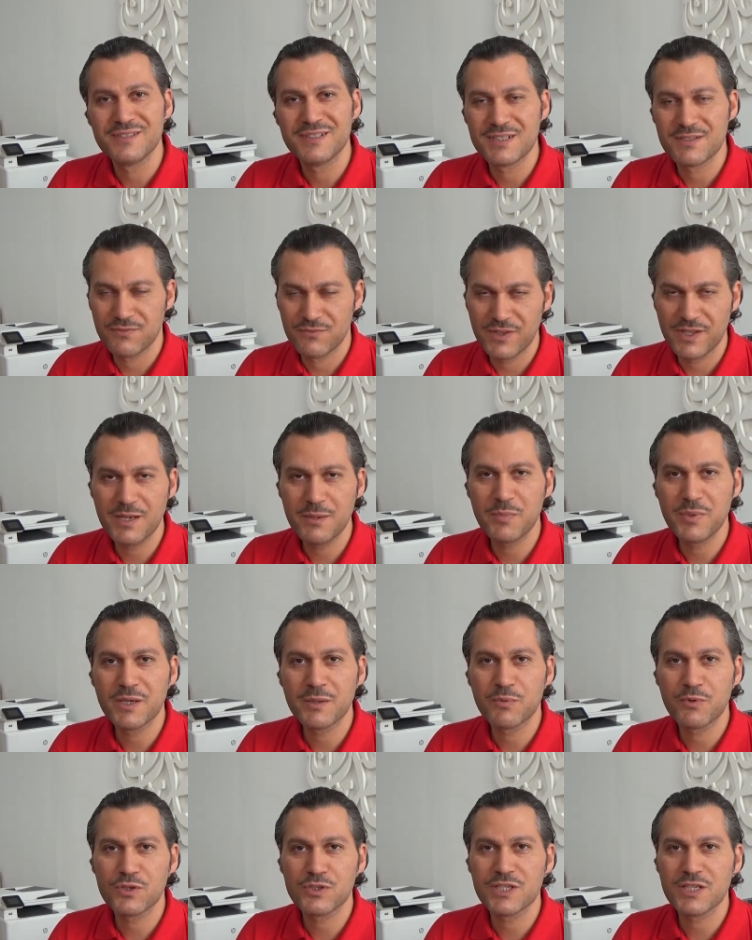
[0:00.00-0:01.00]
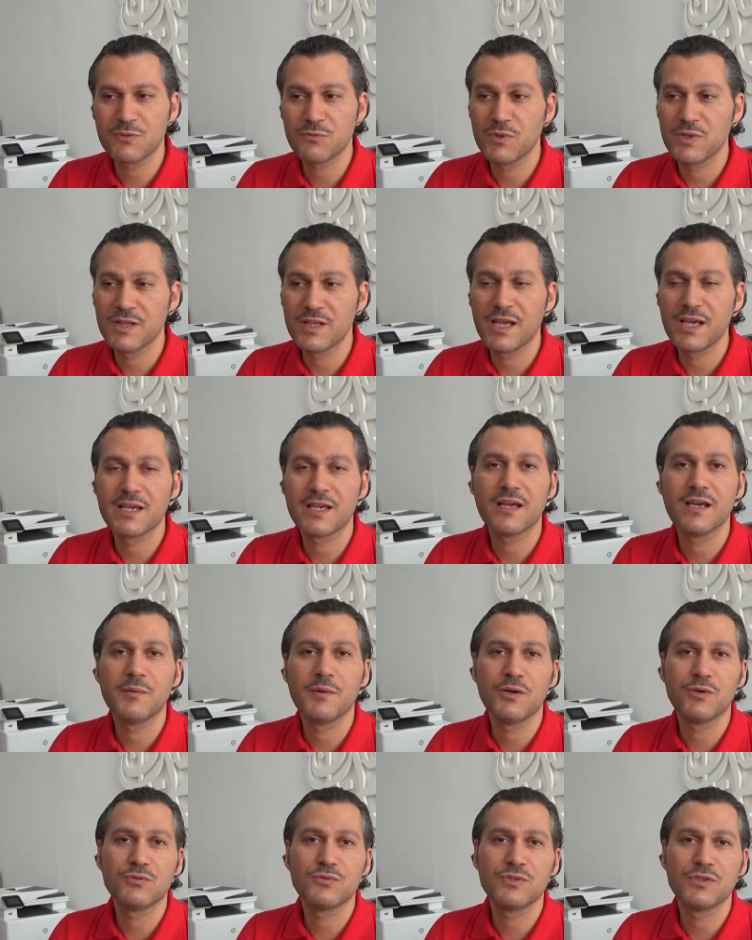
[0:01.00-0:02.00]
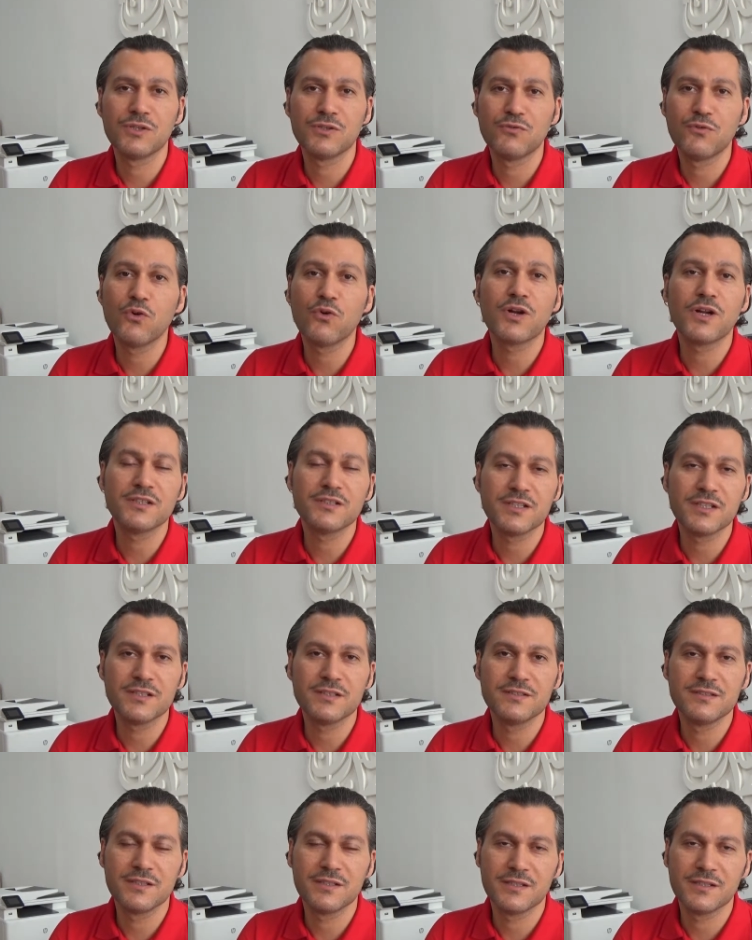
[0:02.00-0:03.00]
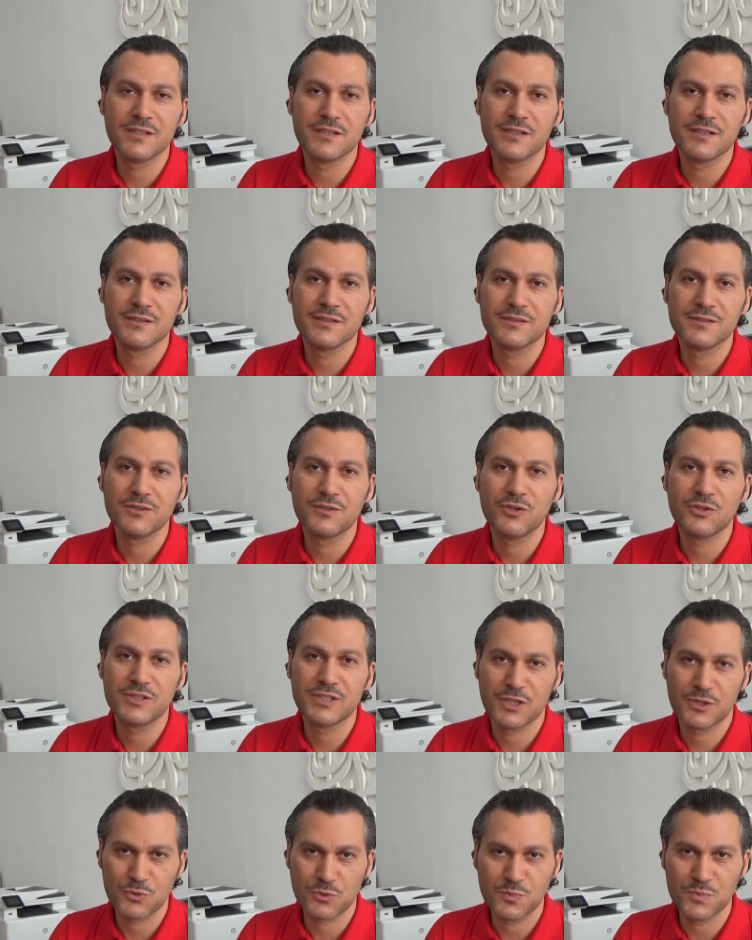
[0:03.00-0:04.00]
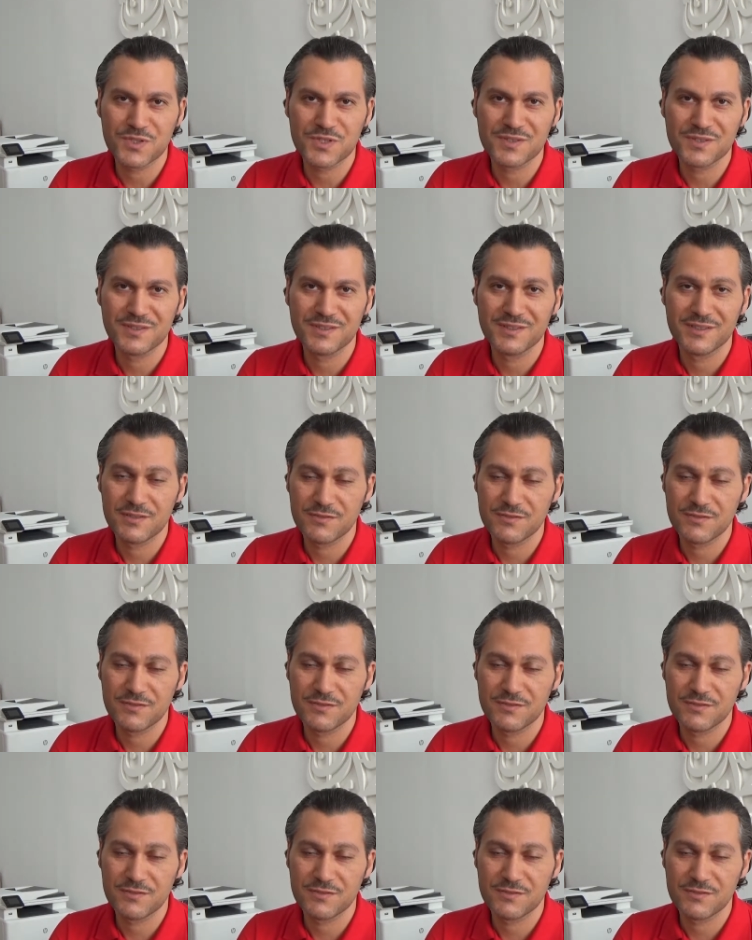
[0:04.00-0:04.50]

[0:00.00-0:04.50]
it's a very big project with like about uh, four hundred uh, hotel rooms.